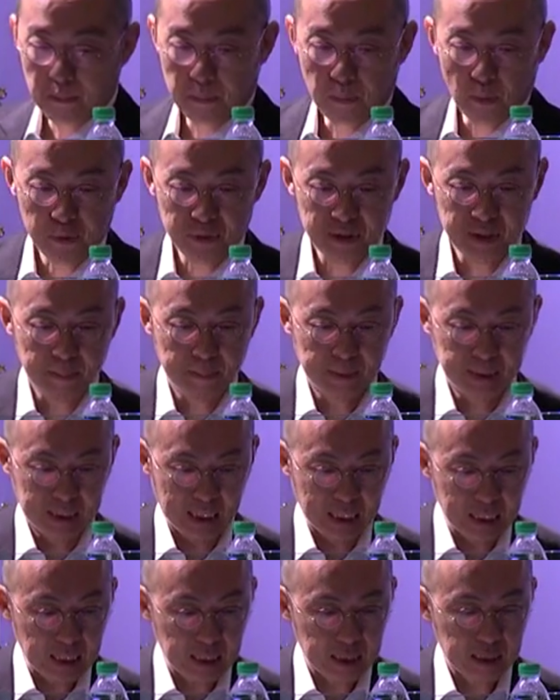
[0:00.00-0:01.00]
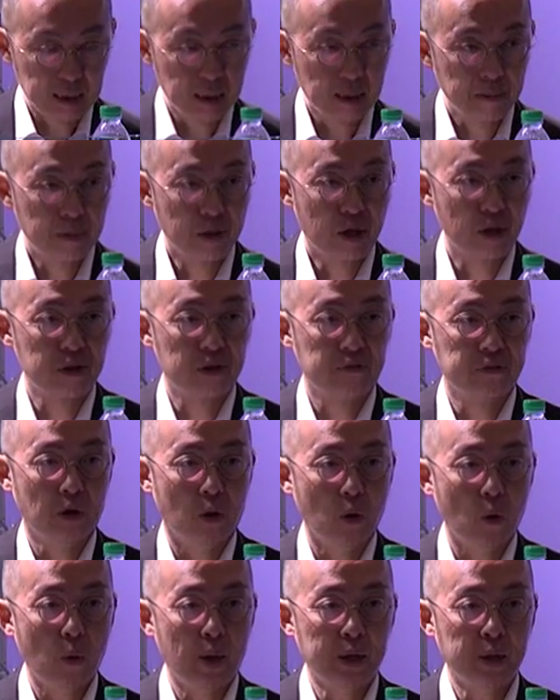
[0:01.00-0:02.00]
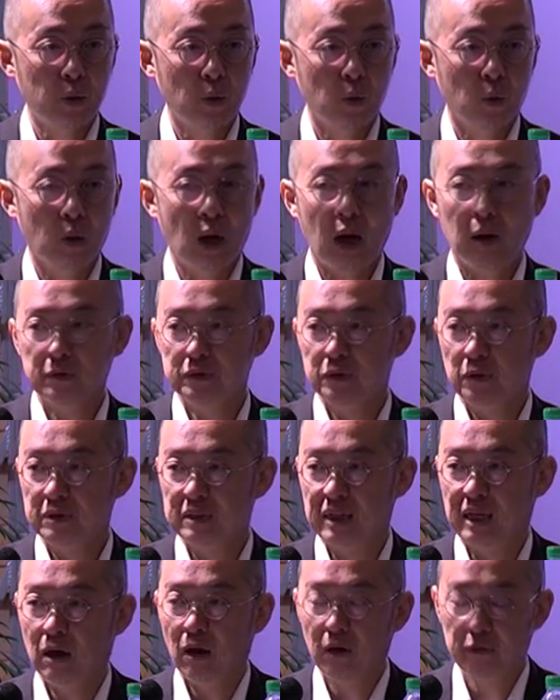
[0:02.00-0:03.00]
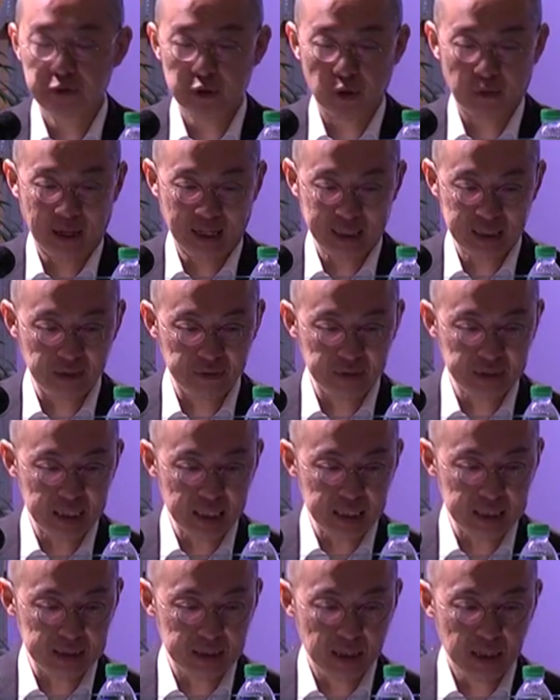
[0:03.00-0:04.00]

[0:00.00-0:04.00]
mostly Manila because of the O&O outsourcing and offshore activities.